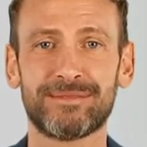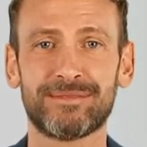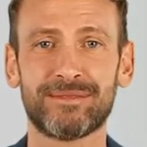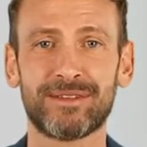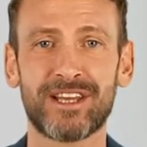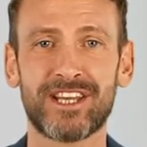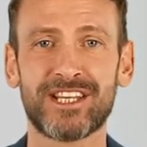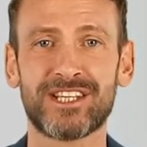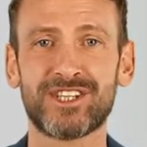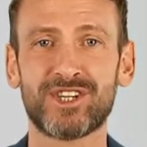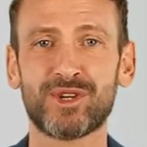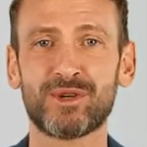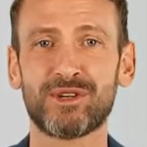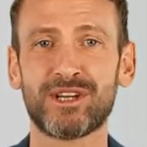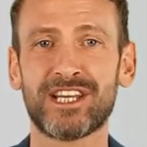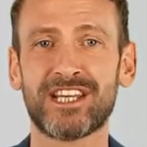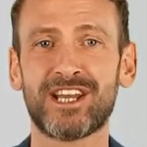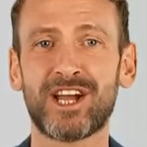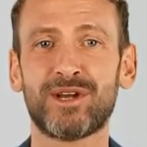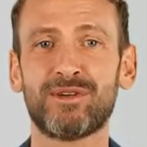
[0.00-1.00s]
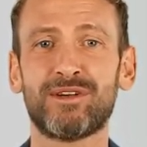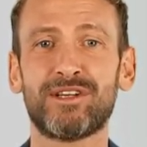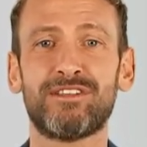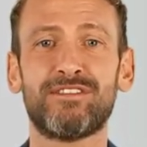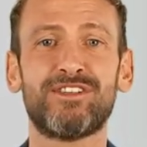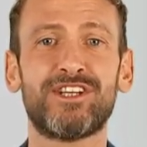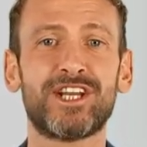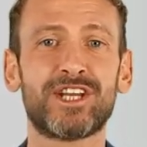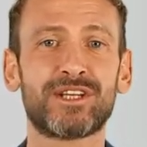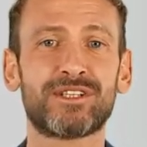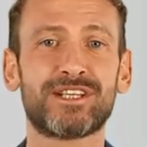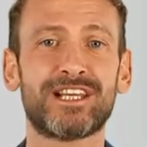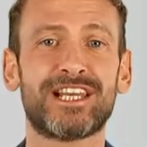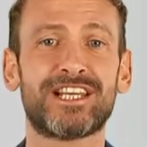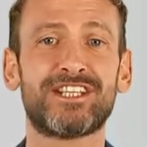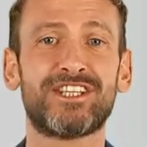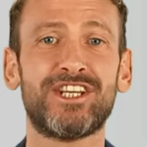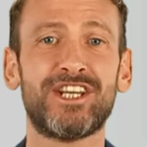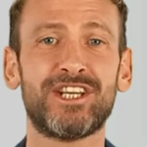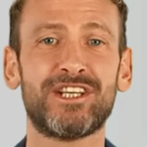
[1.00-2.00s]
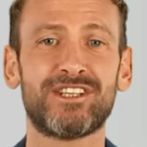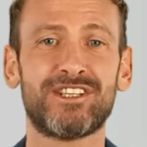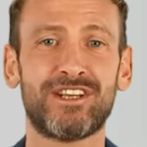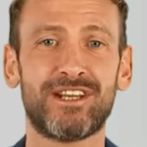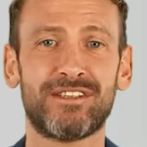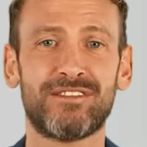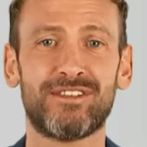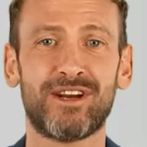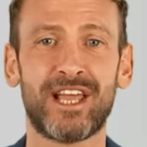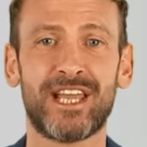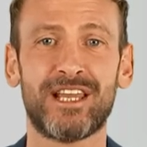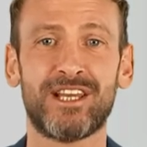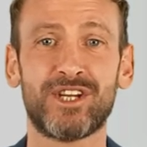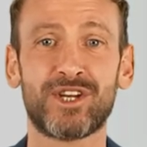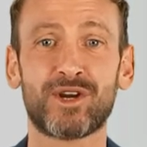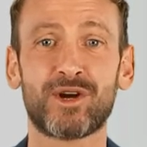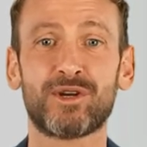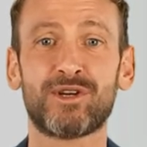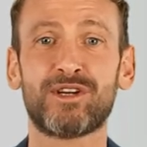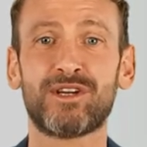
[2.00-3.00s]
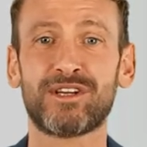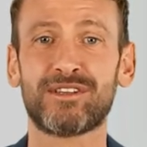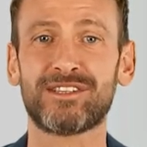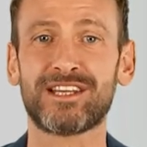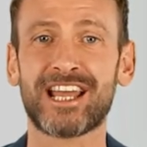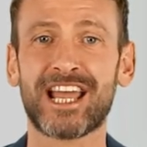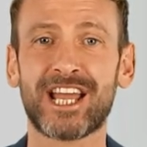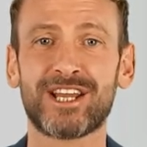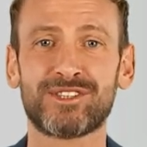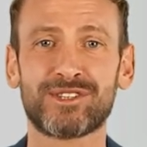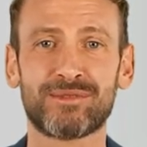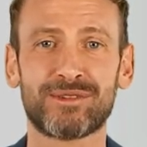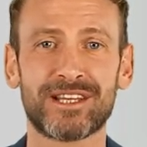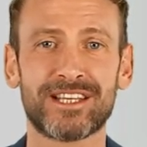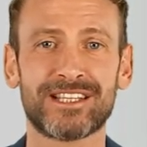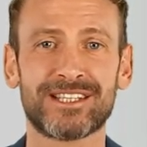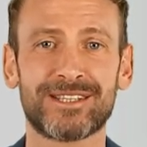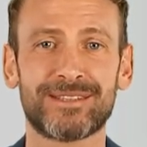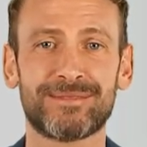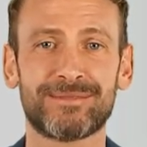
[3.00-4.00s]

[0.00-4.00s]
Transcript: The sorting number field is used to define the order of the attributes.